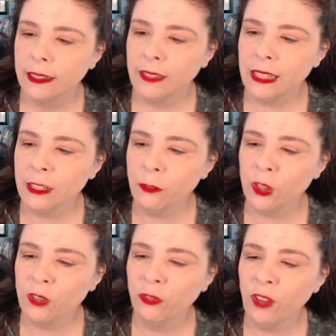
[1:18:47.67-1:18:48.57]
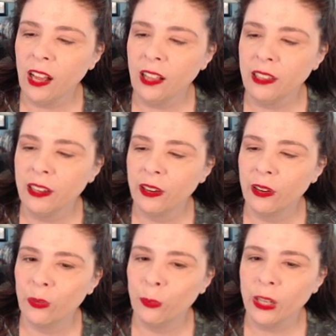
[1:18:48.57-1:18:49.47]
Thank you for the
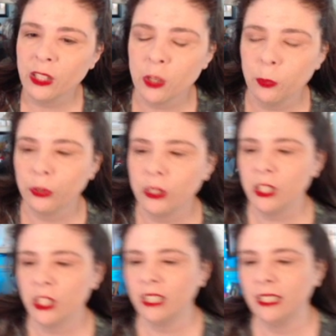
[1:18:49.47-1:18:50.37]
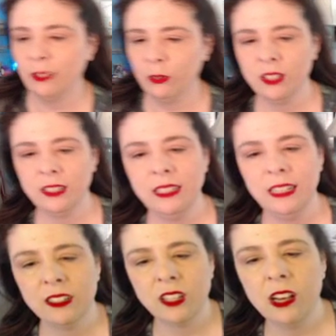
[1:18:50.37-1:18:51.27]
follow. Much appreciated. We're sitting
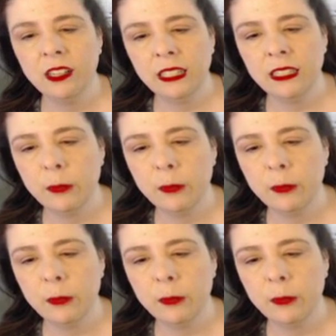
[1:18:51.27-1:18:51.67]
here talking